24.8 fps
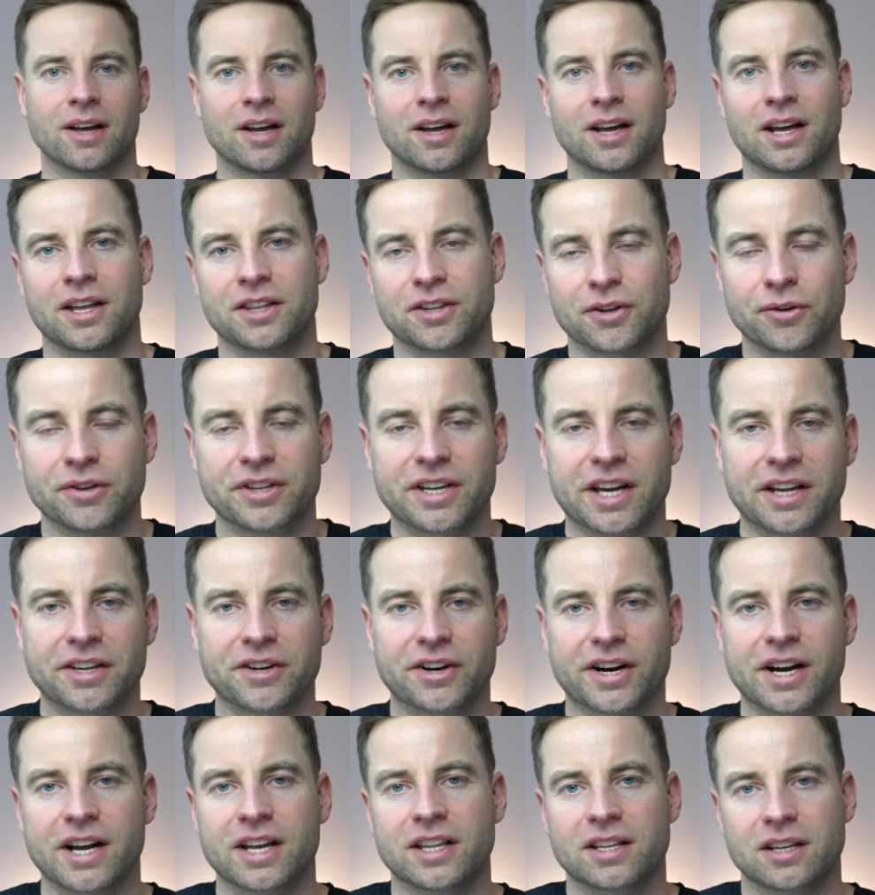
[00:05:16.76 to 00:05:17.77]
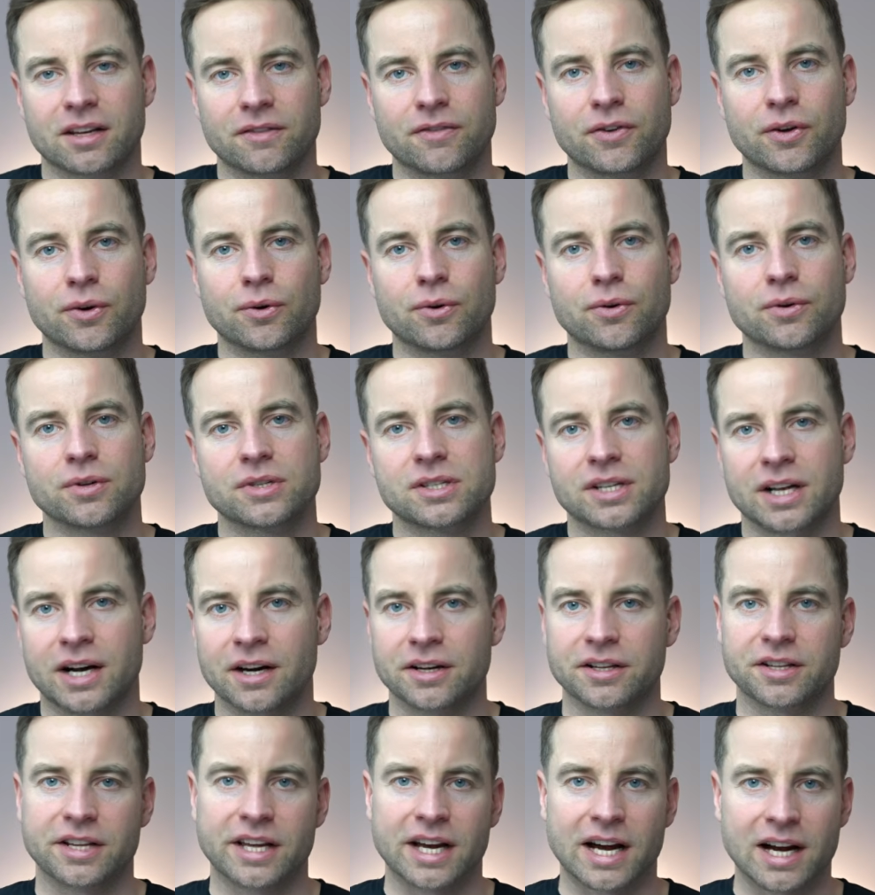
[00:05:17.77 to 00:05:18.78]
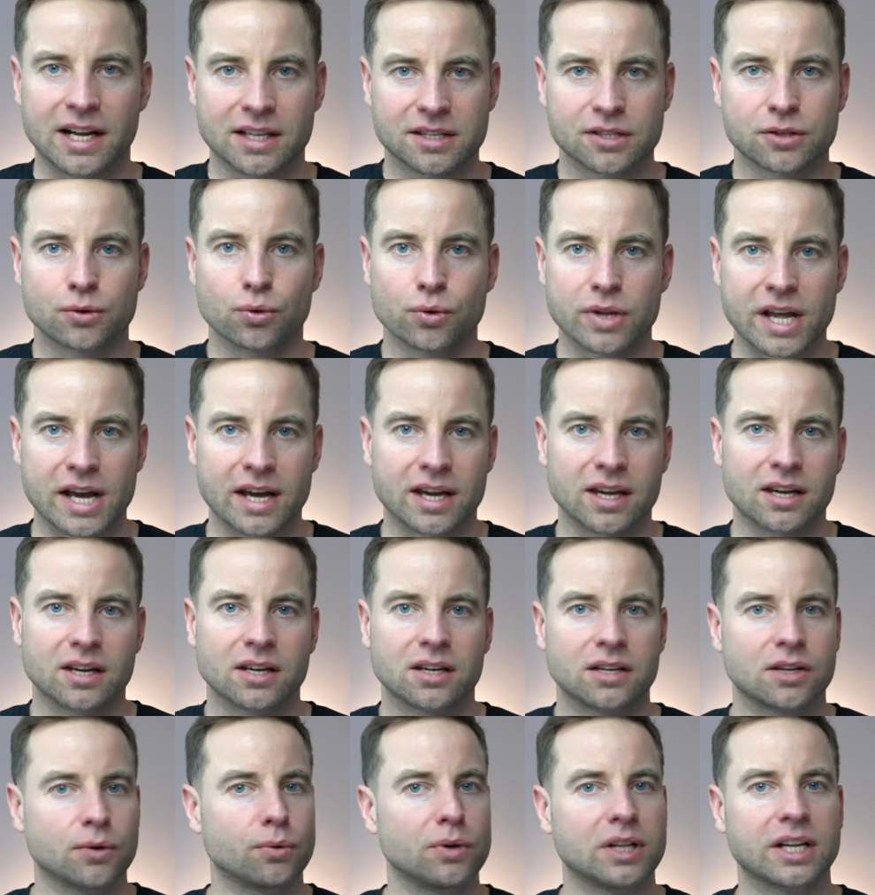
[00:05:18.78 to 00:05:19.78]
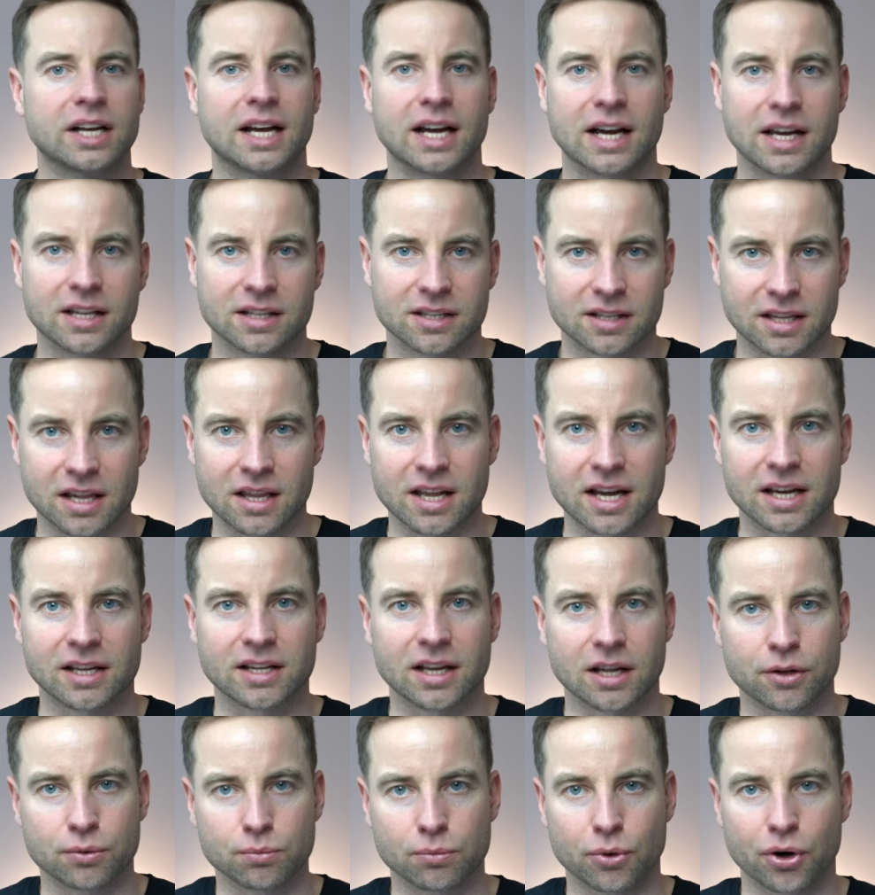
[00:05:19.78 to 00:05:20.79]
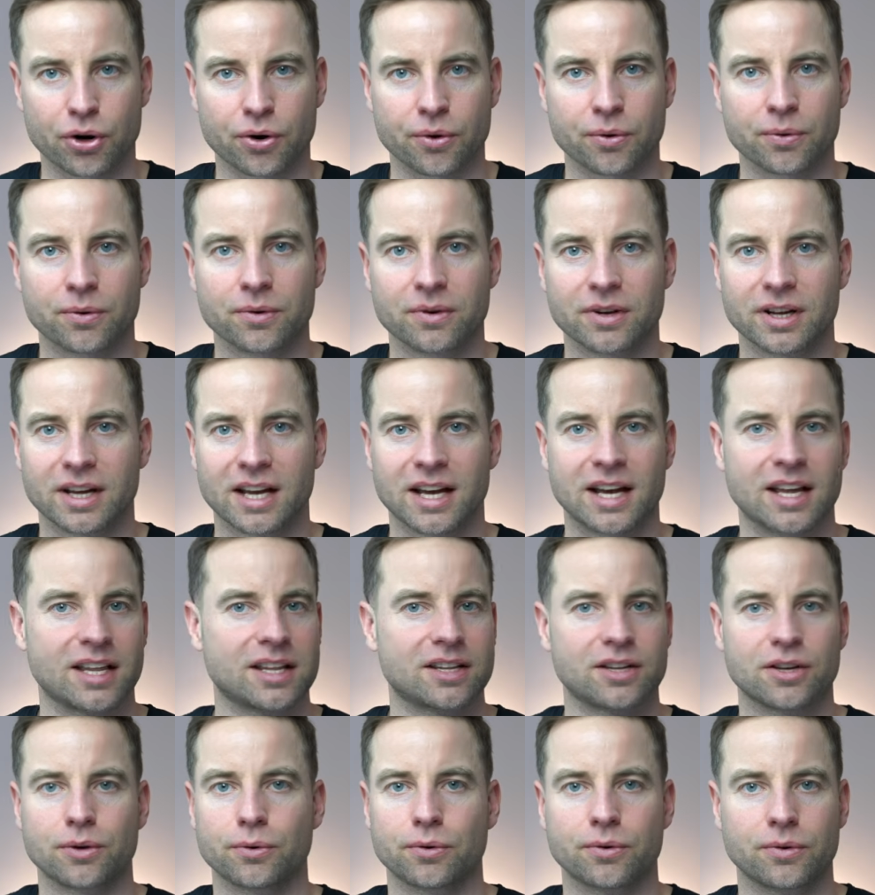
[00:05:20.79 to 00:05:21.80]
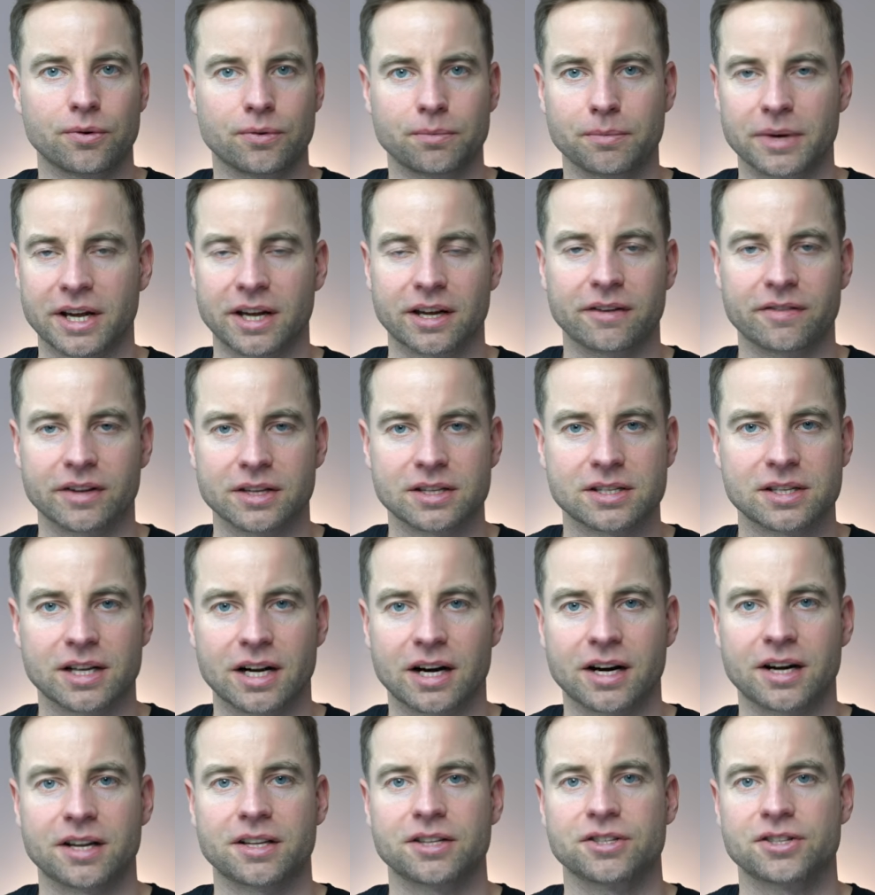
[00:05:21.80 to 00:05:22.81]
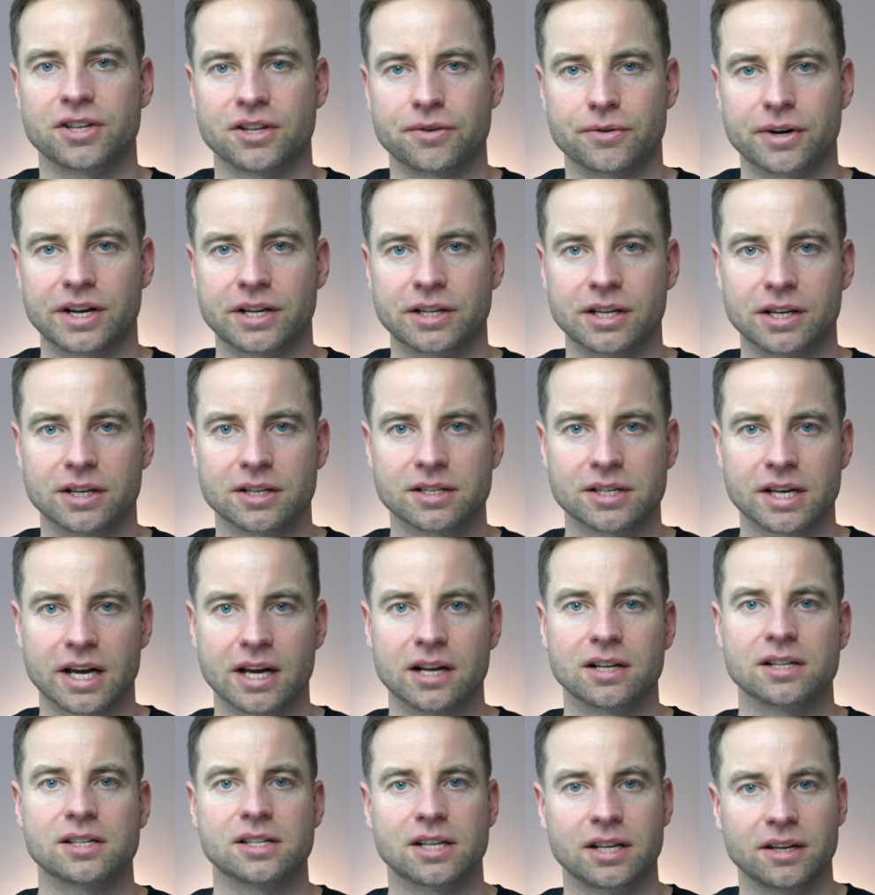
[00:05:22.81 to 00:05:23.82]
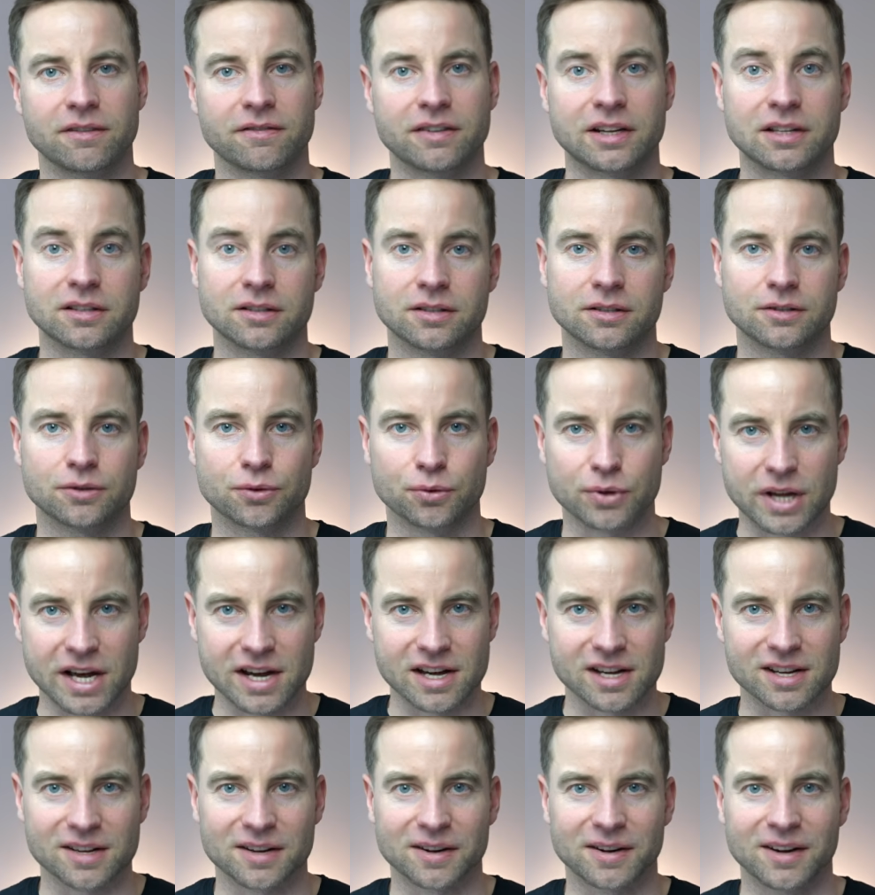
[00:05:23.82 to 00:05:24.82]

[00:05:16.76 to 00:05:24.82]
And on the other hand, if you start the ads today, you will get the data tomorrow. And you may even start generating sales even today.